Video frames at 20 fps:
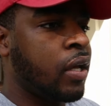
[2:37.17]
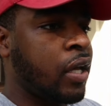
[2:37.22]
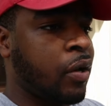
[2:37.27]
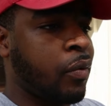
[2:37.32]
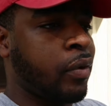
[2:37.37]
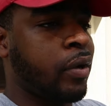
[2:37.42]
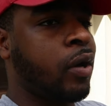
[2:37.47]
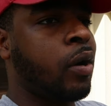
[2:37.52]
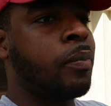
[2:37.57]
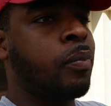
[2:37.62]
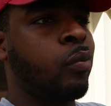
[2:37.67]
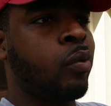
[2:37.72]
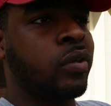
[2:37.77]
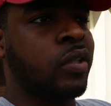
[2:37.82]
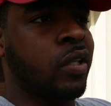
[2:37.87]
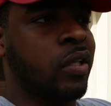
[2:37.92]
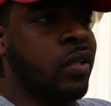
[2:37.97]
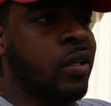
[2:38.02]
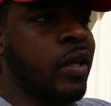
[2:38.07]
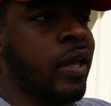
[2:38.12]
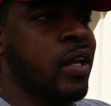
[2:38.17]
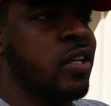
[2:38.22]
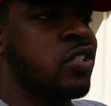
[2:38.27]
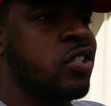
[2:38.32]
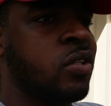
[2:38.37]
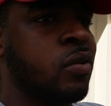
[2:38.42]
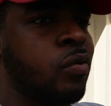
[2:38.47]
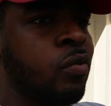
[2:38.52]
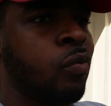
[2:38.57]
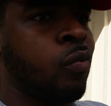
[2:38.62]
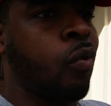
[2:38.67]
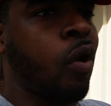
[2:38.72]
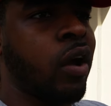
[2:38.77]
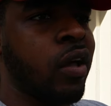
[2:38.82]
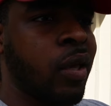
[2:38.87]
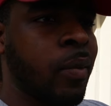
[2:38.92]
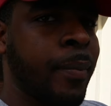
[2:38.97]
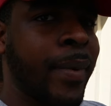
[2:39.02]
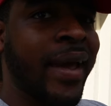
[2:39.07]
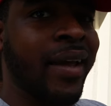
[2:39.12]
it will help with the engine
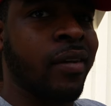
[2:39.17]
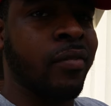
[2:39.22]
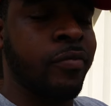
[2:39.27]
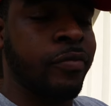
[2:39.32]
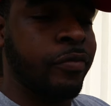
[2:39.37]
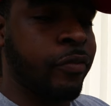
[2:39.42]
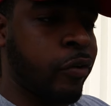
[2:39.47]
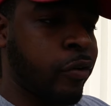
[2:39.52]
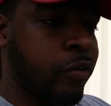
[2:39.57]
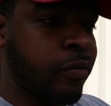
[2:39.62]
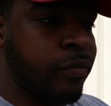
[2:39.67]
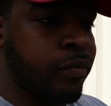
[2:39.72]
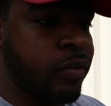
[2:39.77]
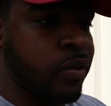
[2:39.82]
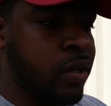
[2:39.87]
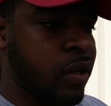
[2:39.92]
rocking back and forth.